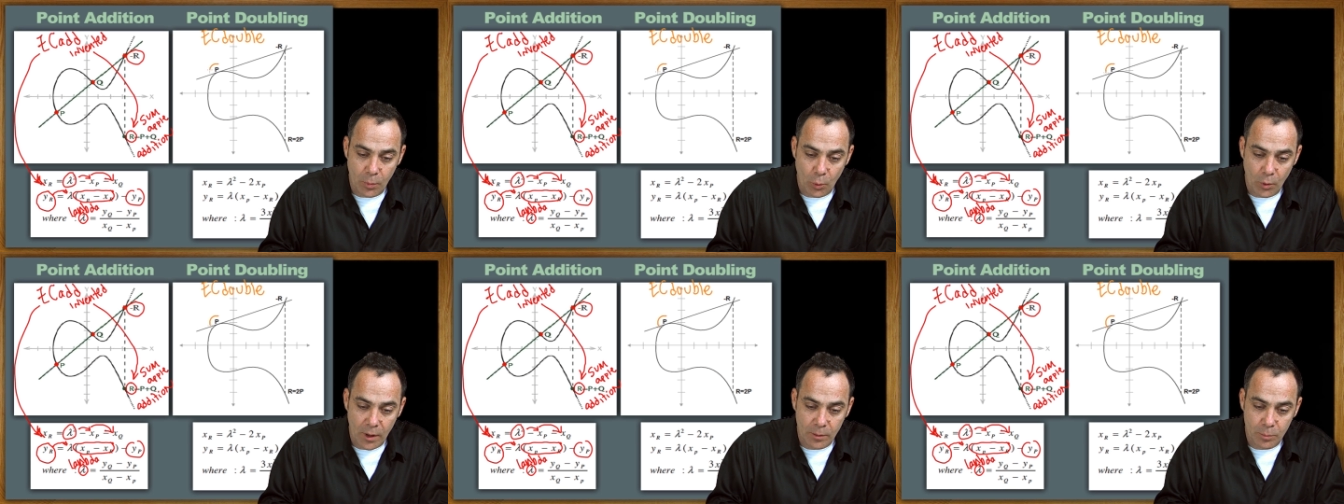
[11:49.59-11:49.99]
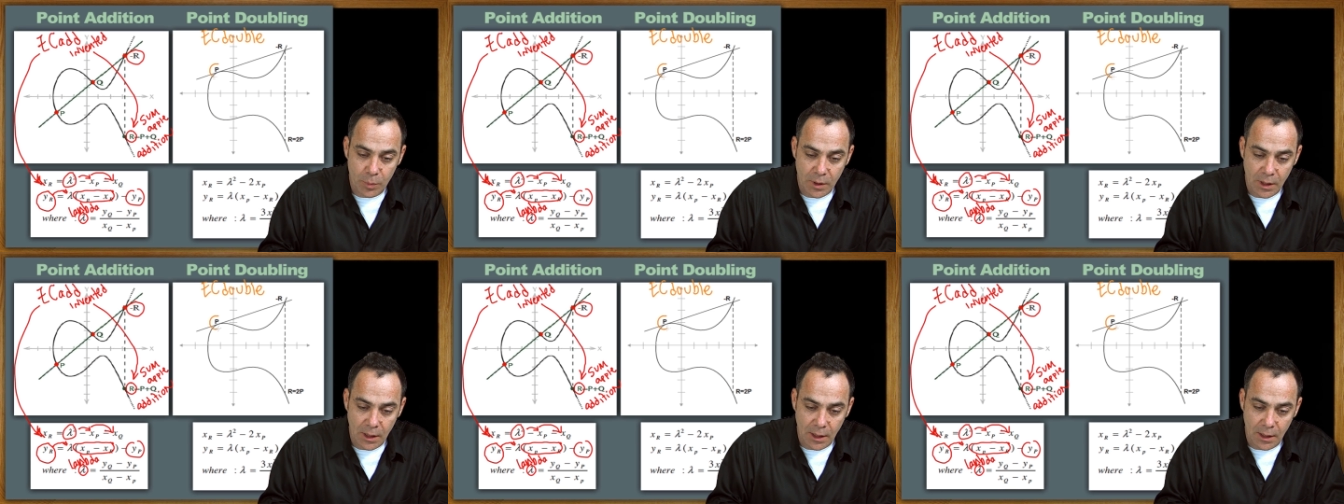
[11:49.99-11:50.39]
point
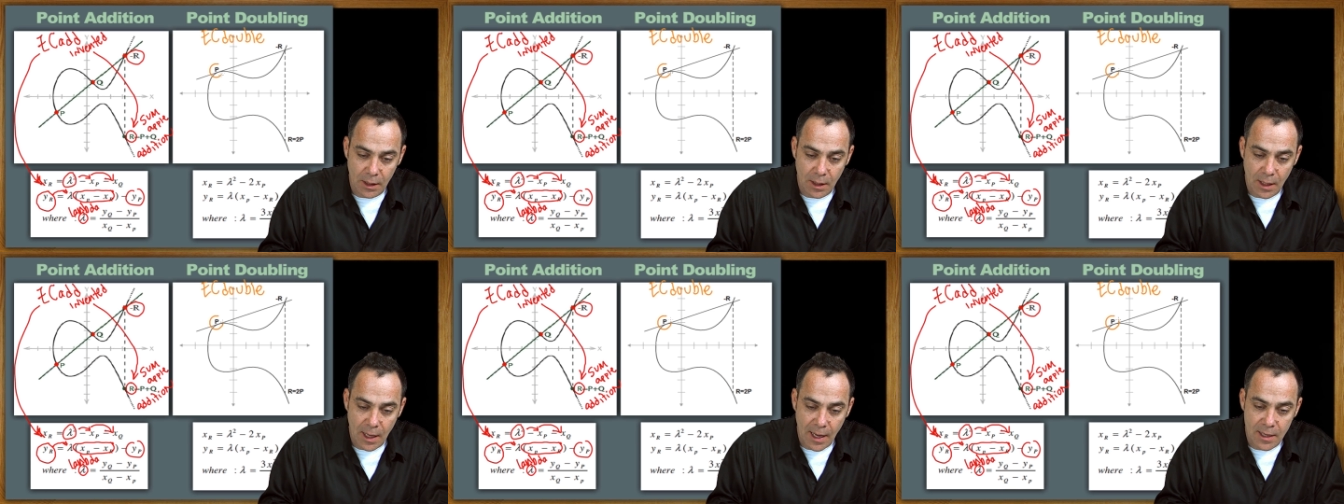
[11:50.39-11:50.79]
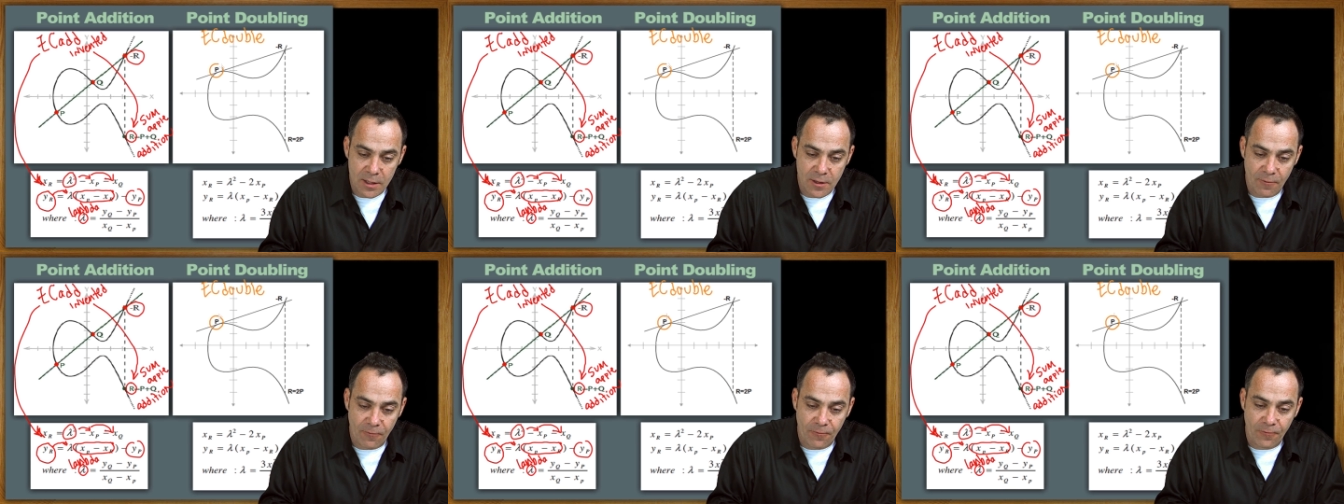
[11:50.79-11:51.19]
P
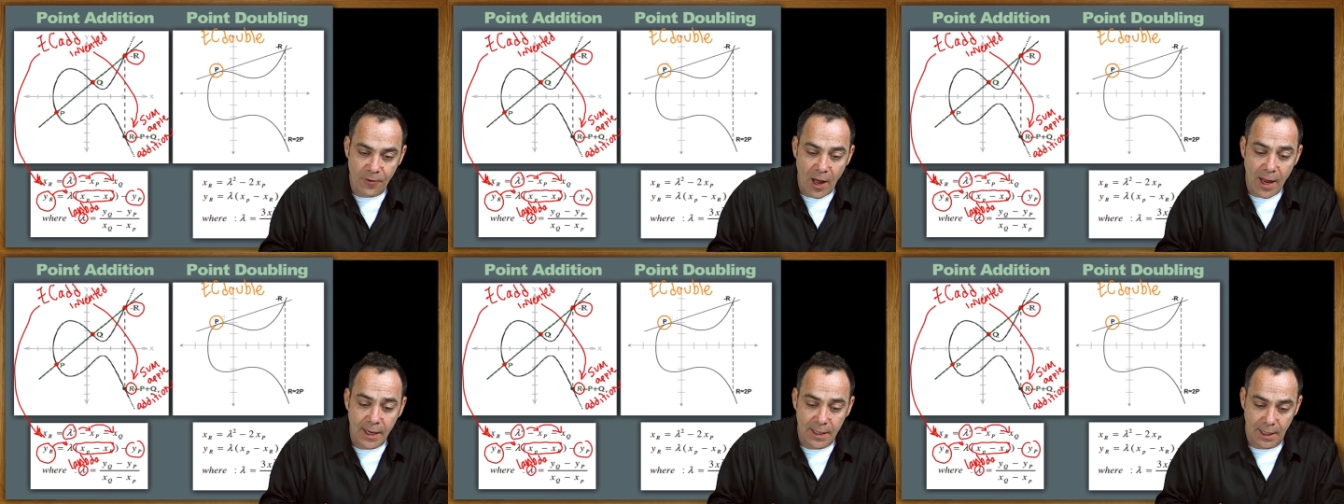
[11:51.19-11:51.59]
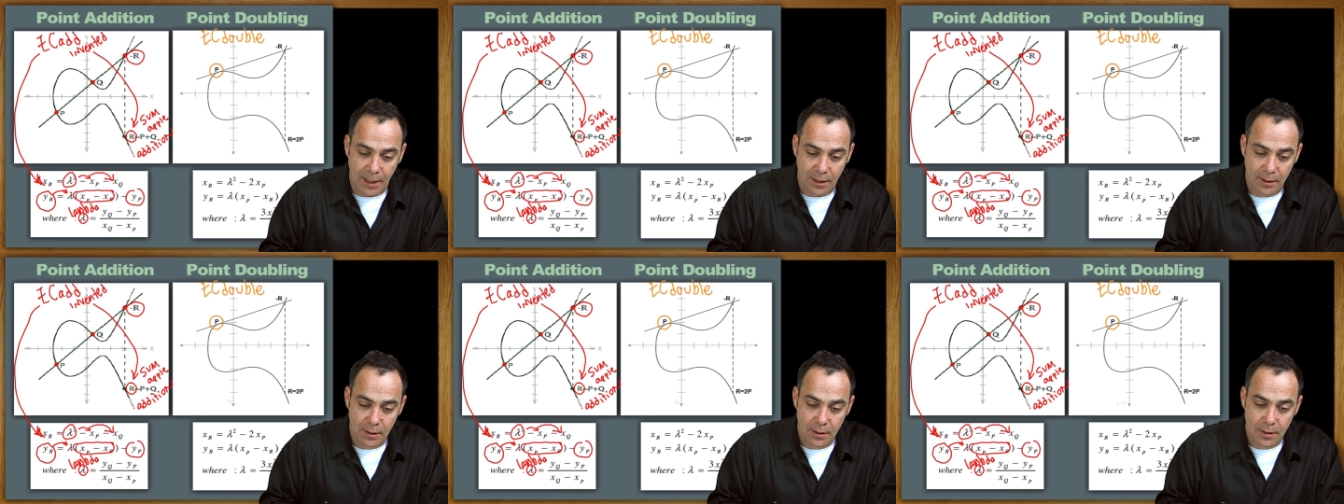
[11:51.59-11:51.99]
and defining